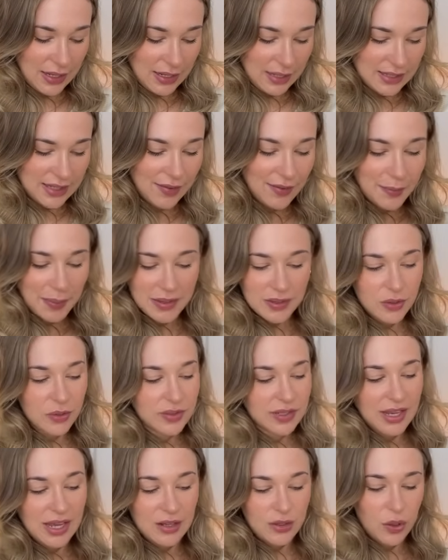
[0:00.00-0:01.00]
Seven of Pentacles,
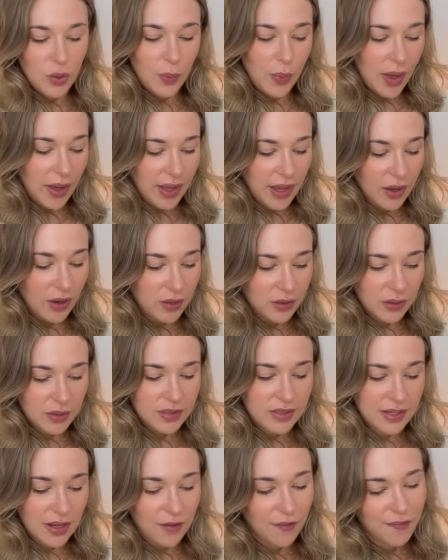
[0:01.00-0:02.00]
again, you're working on
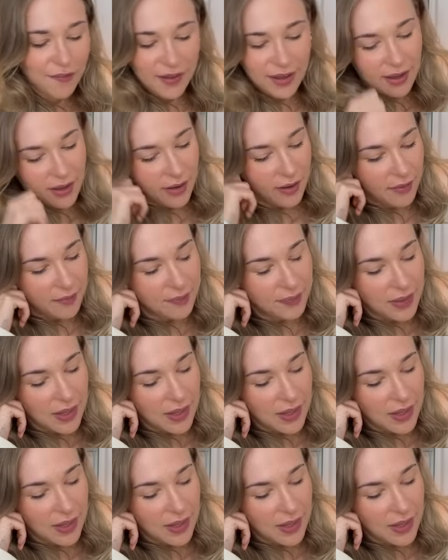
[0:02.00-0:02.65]
yourself here.